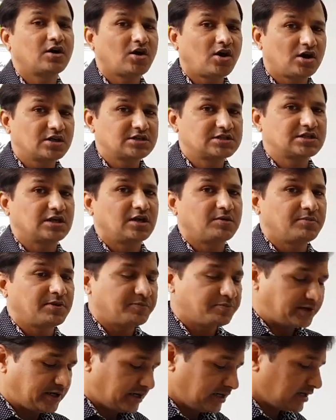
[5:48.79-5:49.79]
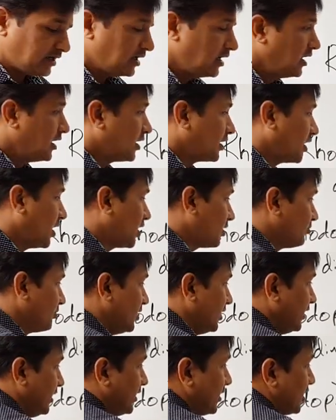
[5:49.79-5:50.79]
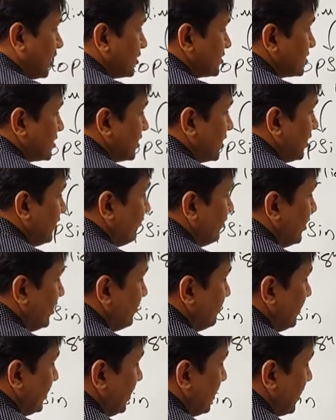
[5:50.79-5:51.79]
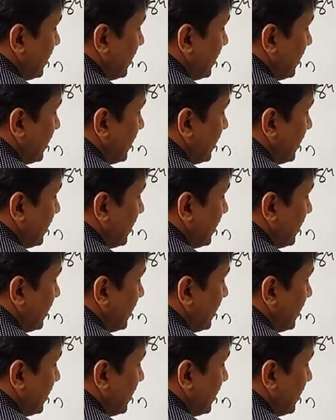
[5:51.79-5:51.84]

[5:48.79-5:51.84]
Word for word: rod cell membrane. Normally rod cell will be